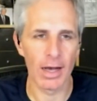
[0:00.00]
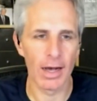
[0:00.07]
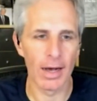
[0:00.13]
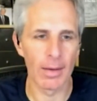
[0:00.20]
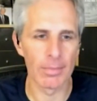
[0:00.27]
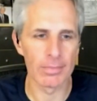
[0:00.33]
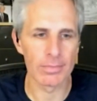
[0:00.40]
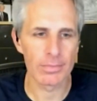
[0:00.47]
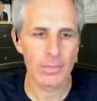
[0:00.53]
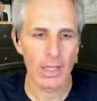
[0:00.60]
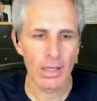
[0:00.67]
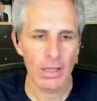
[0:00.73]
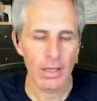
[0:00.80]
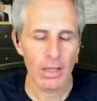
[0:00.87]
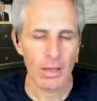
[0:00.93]

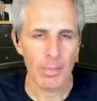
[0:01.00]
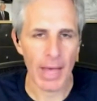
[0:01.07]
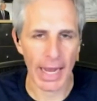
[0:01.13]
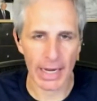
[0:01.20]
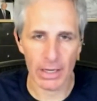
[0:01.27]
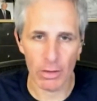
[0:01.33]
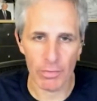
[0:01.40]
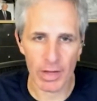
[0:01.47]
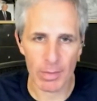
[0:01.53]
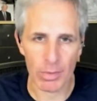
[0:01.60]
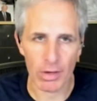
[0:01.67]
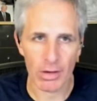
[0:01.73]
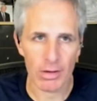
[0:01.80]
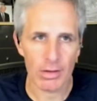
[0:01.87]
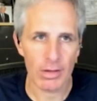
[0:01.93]
back in
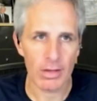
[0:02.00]
November.